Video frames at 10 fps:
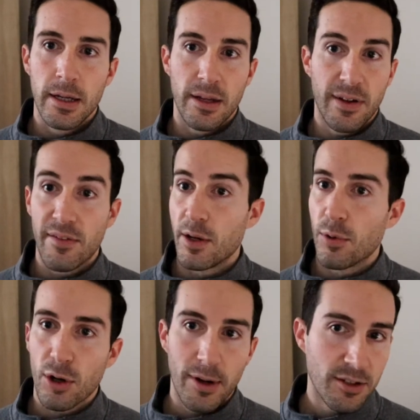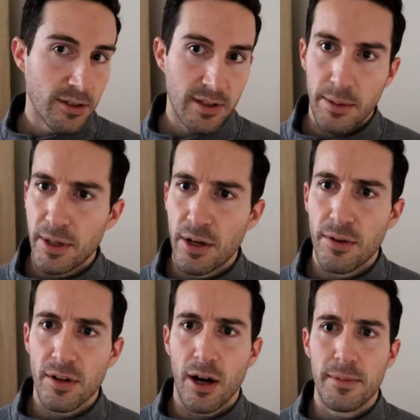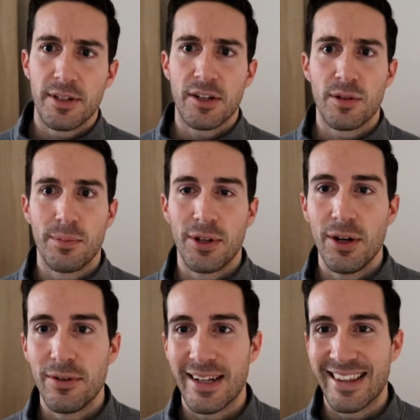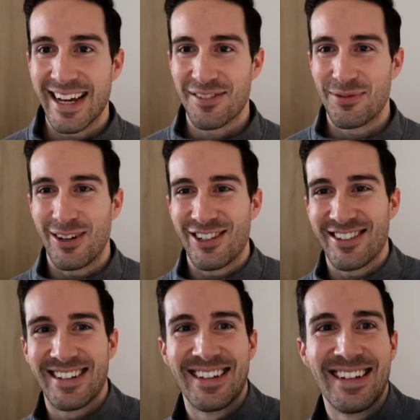if you have any more questions, let me know in the comment section below. And thanks for watching.